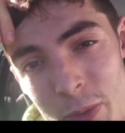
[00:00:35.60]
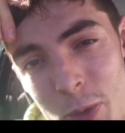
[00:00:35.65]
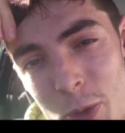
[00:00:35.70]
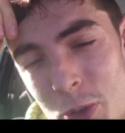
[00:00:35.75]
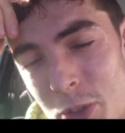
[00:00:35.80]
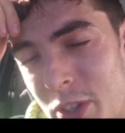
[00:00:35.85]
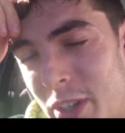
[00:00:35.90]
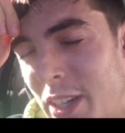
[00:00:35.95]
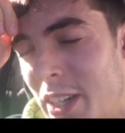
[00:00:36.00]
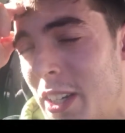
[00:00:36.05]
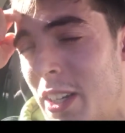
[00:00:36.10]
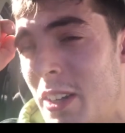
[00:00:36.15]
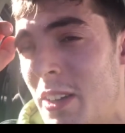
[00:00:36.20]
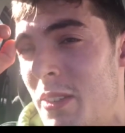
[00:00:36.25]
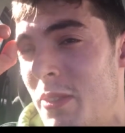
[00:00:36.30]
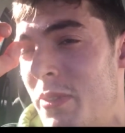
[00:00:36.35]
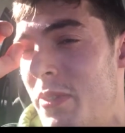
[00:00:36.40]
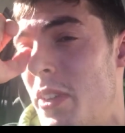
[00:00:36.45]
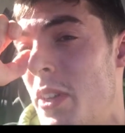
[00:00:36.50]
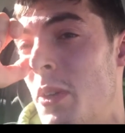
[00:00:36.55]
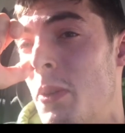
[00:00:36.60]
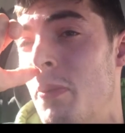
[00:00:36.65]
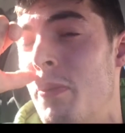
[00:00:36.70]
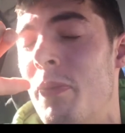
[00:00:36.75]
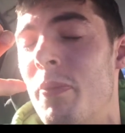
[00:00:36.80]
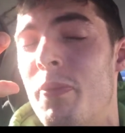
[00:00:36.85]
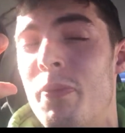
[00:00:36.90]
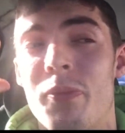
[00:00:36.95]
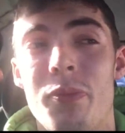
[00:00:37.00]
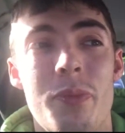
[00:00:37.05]
unfortunately I can't
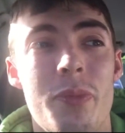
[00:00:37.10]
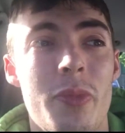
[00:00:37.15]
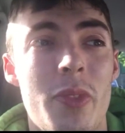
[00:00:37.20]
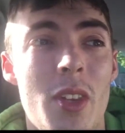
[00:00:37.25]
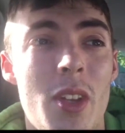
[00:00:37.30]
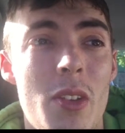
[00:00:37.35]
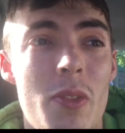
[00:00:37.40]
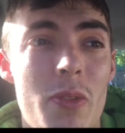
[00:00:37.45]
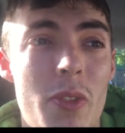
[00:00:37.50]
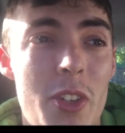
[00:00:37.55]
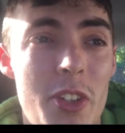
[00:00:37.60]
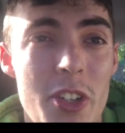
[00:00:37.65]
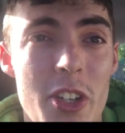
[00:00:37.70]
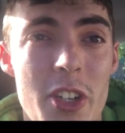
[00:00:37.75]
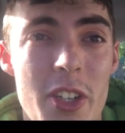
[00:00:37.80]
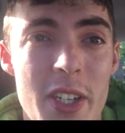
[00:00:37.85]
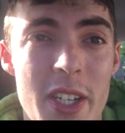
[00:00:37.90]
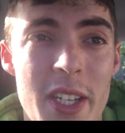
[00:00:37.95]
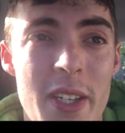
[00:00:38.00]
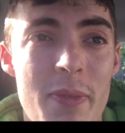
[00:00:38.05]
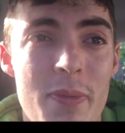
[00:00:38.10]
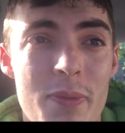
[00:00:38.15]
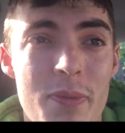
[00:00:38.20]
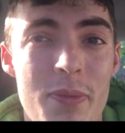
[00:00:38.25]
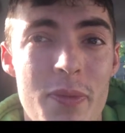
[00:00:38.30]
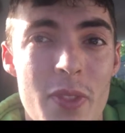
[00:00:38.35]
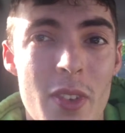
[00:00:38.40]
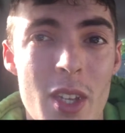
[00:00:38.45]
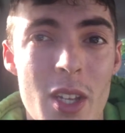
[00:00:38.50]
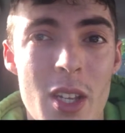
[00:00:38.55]
film the journey,
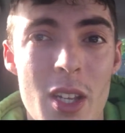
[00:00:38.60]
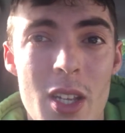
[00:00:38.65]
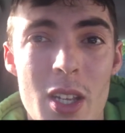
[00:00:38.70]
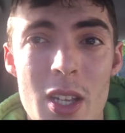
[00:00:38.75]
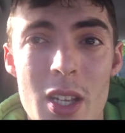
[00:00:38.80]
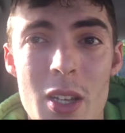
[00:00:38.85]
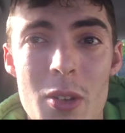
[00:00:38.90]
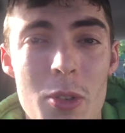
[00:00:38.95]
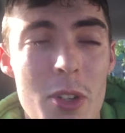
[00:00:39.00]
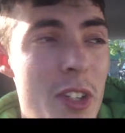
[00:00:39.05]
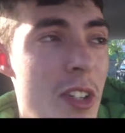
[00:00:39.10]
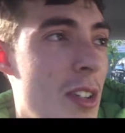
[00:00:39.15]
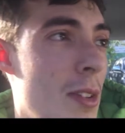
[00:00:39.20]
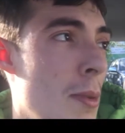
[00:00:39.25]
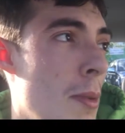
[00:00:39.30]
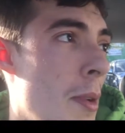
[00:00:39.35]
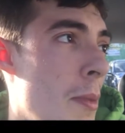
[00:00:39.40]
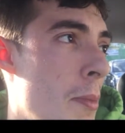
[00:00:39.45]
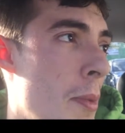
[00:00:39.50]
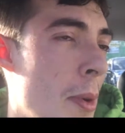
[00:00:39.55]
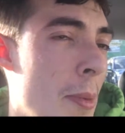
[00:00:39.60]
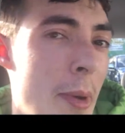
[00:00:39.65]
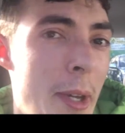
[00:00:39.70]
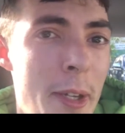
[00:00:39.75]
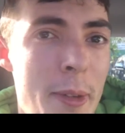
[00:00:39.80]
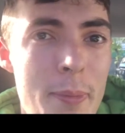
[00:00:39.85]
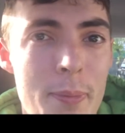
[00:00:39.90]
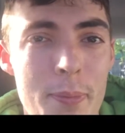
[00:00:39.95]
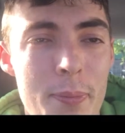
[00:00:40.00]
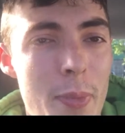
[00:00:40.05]
which is a
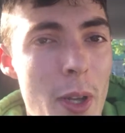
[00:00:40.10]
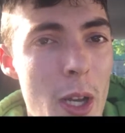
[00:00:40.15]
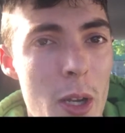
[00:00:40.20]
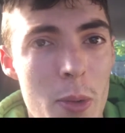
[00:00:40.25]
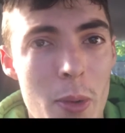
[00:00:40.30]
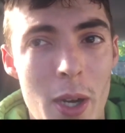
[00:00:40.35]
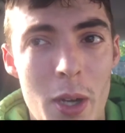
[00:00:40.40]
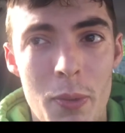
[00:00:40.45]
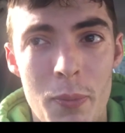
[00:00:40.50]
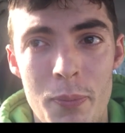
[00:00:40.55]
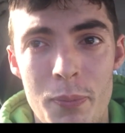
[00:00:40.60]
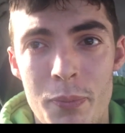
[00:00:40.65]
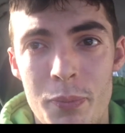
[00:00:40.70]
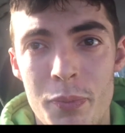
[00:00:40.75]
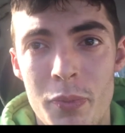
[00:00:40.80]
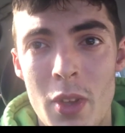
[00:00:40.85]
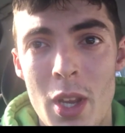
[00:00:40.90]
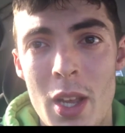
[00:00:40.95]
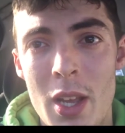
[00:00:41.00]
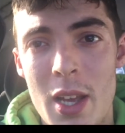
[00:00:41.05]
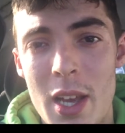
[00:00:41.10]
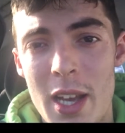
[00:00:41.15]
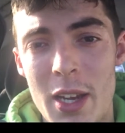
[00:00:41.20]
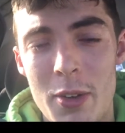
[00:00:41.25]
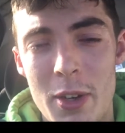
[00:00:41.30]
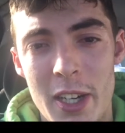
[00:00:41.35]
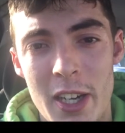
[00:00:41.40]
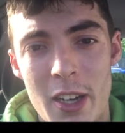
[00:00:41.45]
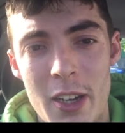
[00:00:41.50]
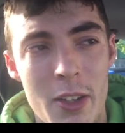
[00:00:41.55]
bummer, but oh well.
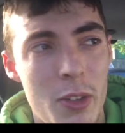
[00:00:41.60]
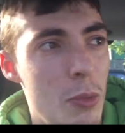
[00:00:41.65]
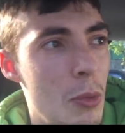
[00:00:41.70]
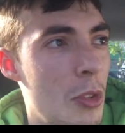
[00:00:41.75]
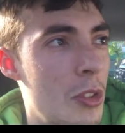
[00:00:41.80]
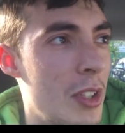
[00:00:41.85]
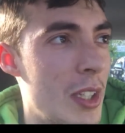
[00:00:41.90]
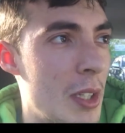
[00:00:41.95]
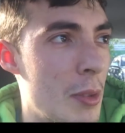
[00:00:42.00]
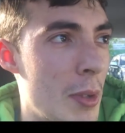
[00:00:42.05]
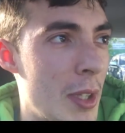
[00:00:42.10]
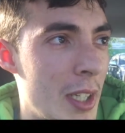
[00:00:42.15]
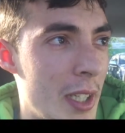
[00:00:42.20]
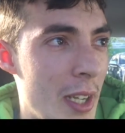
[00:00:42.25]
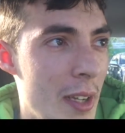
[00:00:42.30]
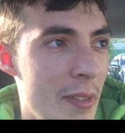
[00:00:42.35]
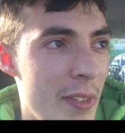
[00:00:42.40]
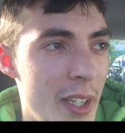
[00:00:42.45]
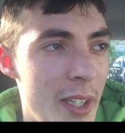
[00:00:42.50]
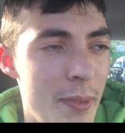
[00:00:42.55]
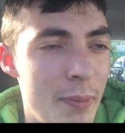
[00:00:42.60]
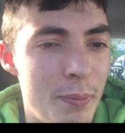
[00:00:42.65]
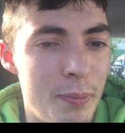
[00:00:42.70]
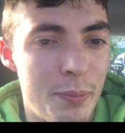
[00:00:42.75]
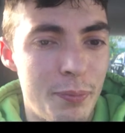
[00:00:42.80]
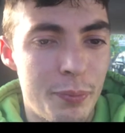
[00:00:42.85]
Anyway guys, we'll see you when I get there.